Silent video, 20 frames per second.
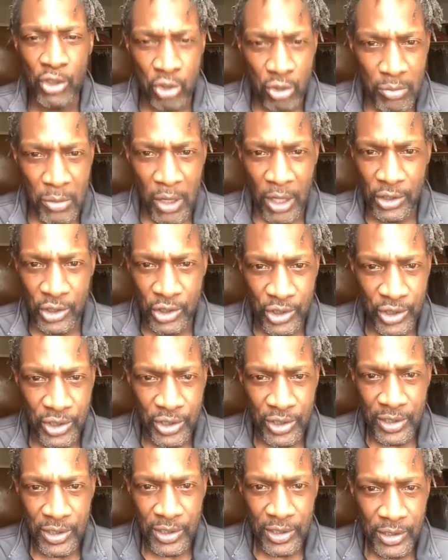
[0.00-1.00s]
too much.
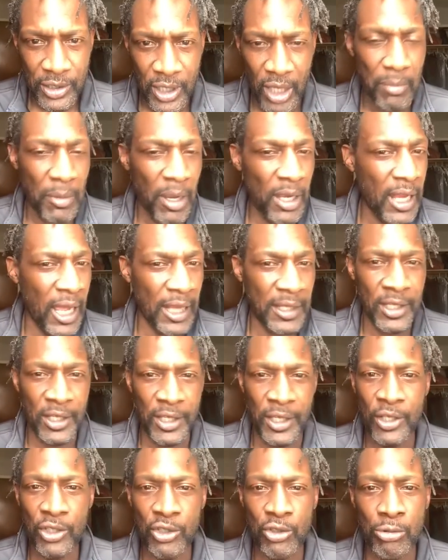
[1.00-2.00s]
They may like to
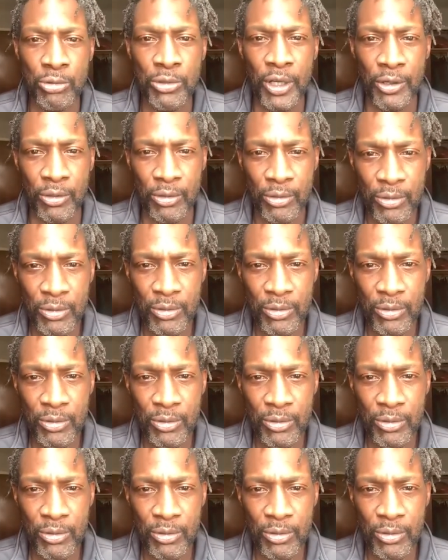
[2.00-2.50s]
eat too little.